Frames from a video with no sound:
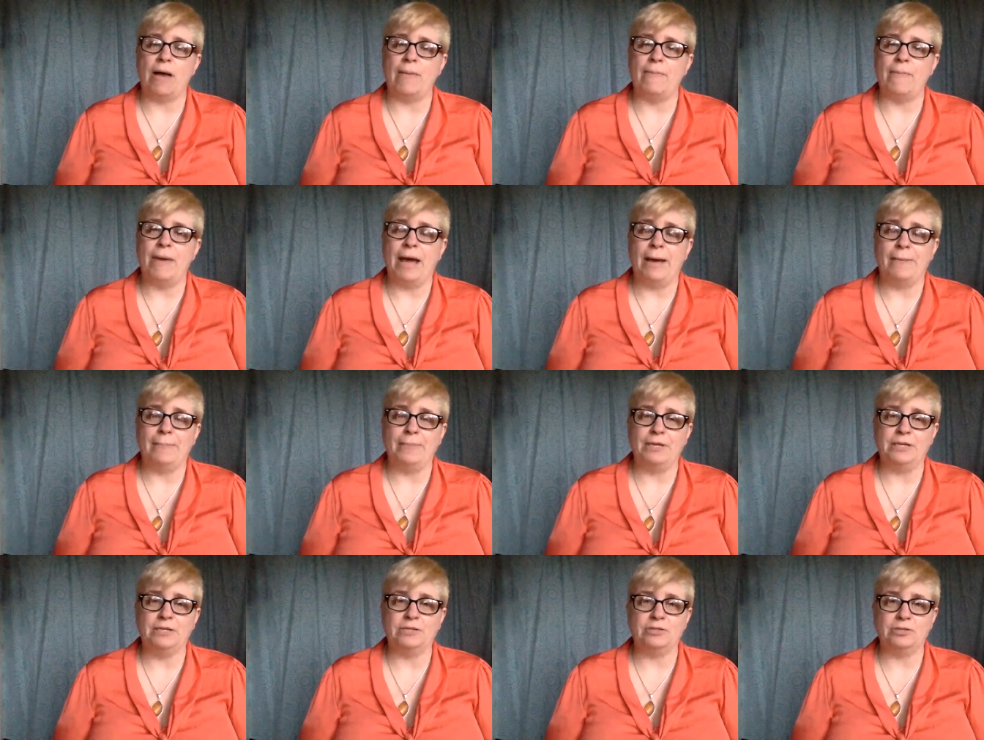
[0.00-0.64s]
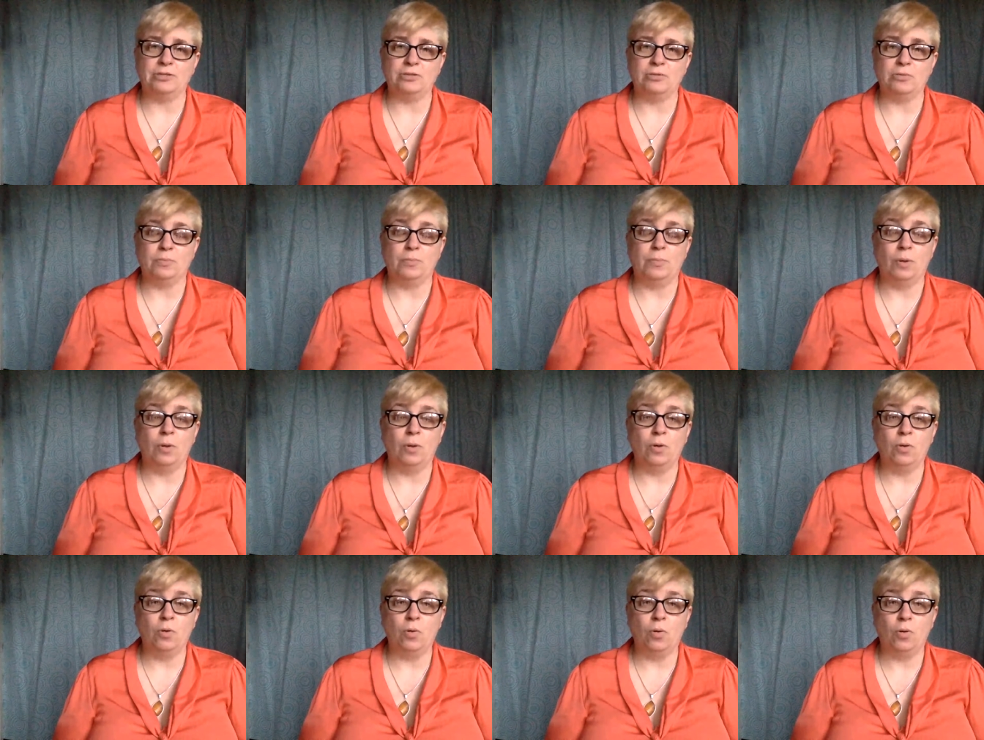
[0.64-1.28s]
I'm happy to do
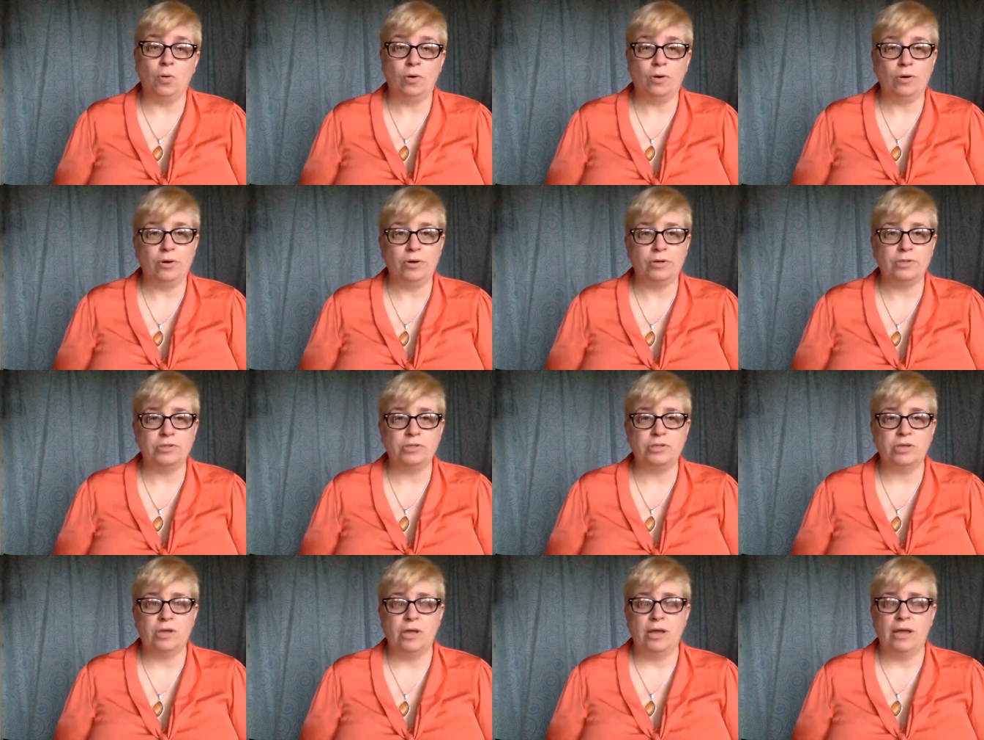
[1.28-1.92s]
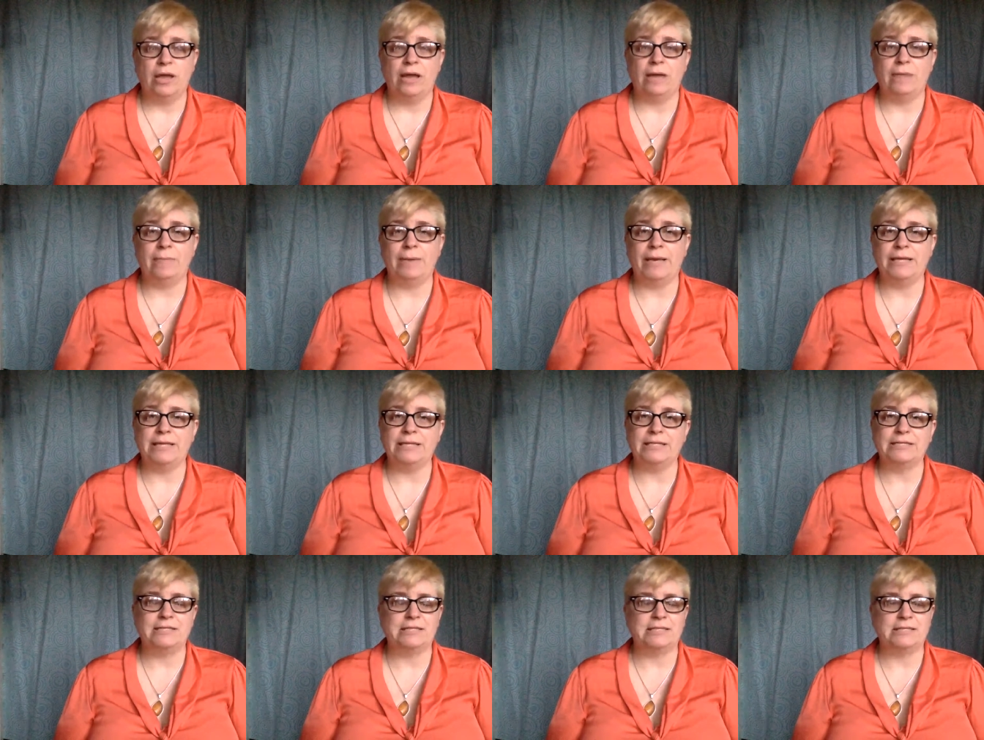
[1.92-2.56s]
bulk orders and
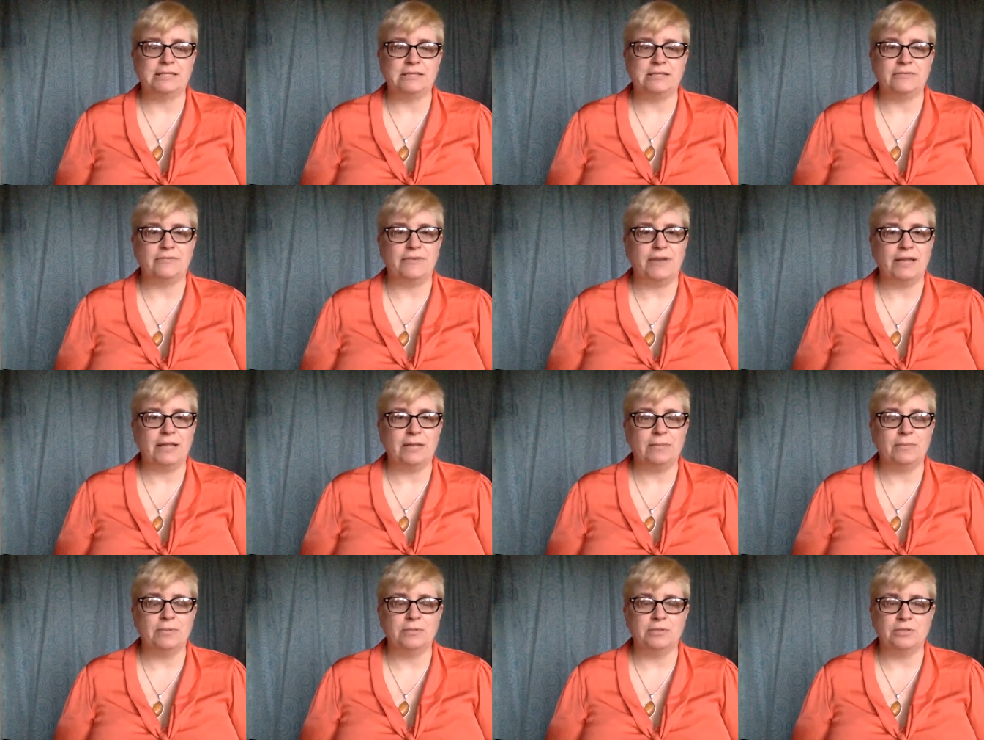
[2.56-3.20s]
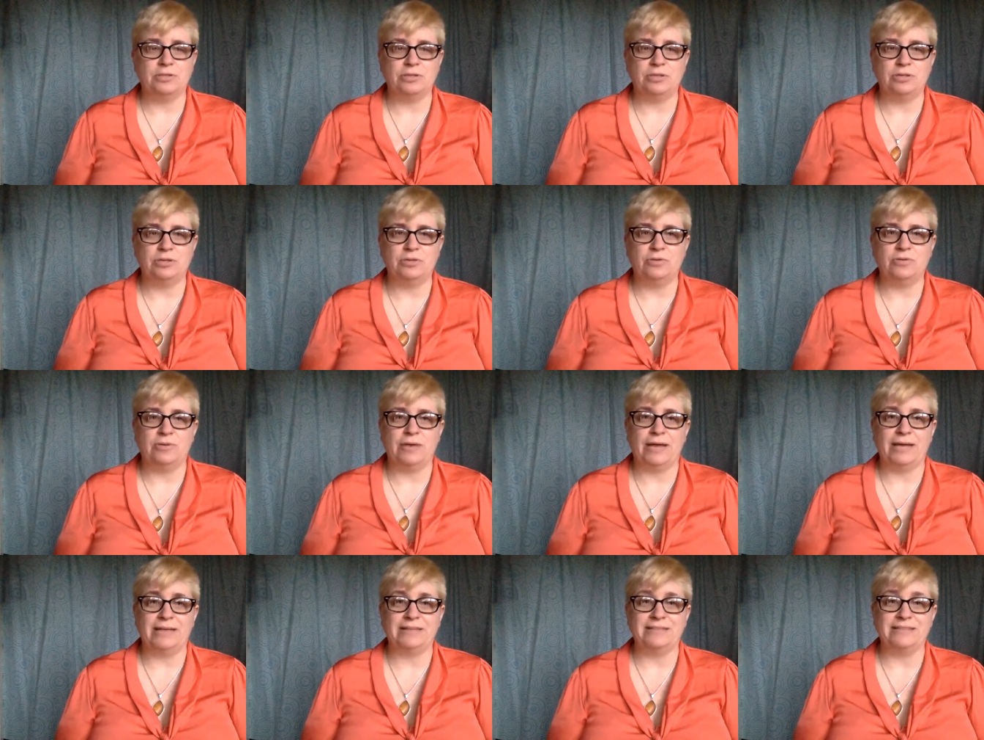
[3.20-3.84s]
make this as available to
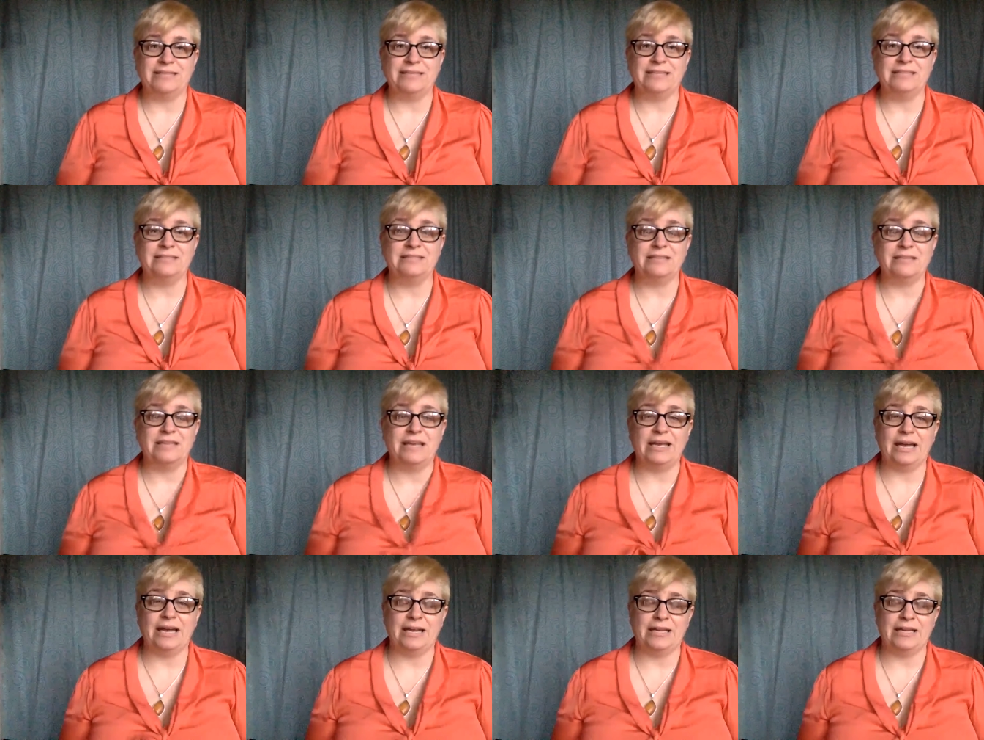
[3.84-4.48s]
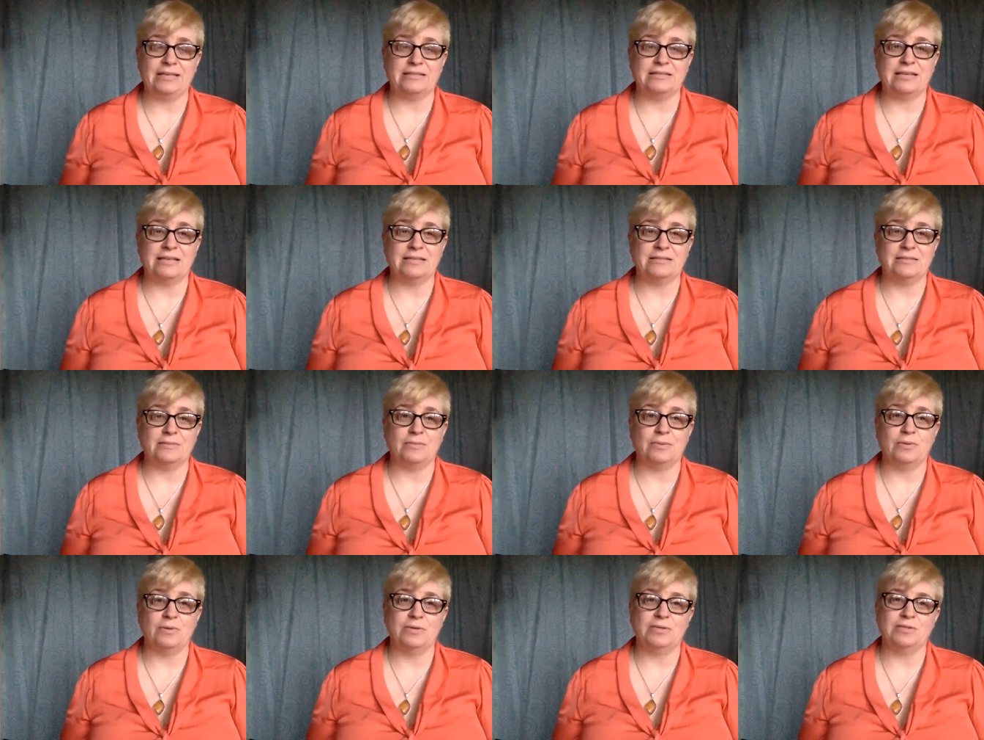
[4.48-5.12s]
you as easily and
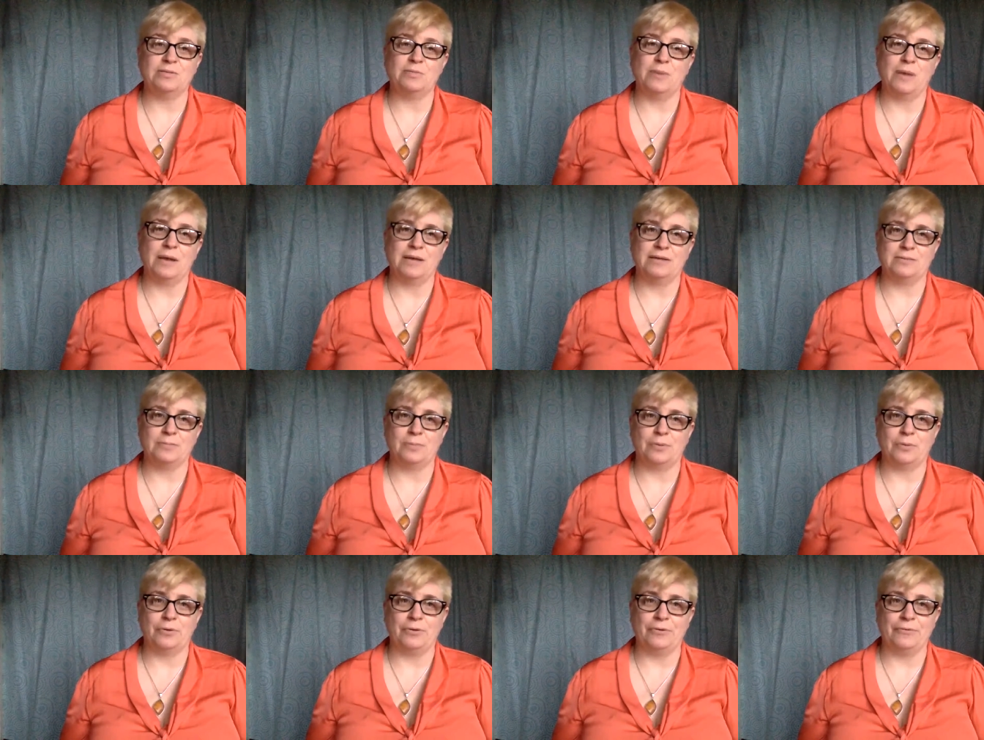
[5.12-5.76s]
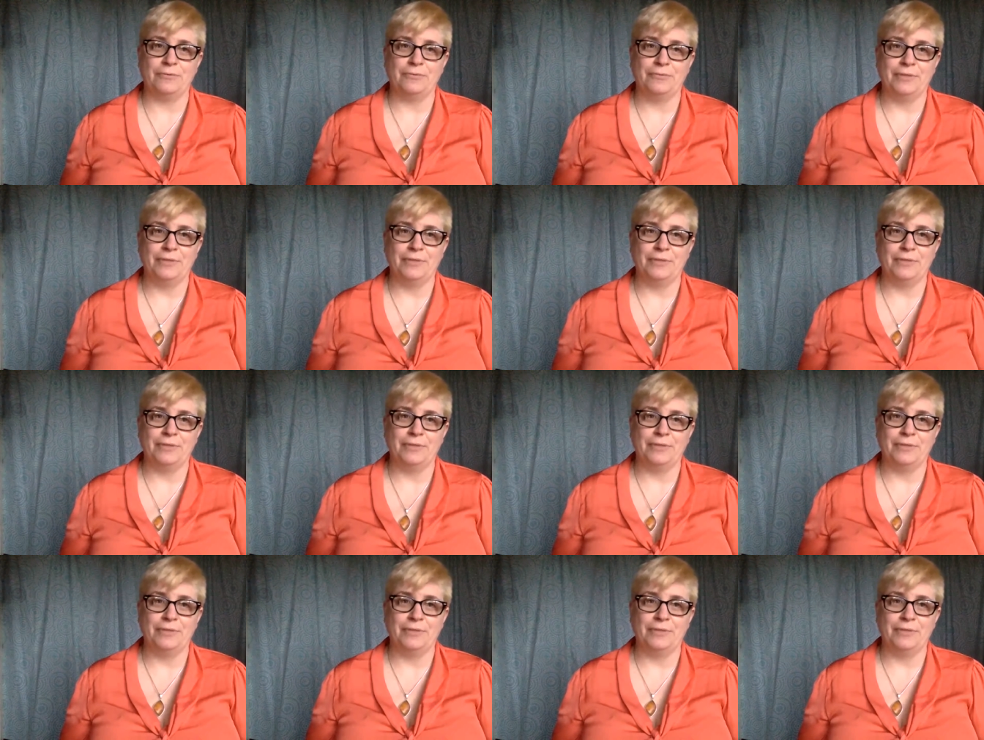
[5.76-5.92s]
accessible as possible.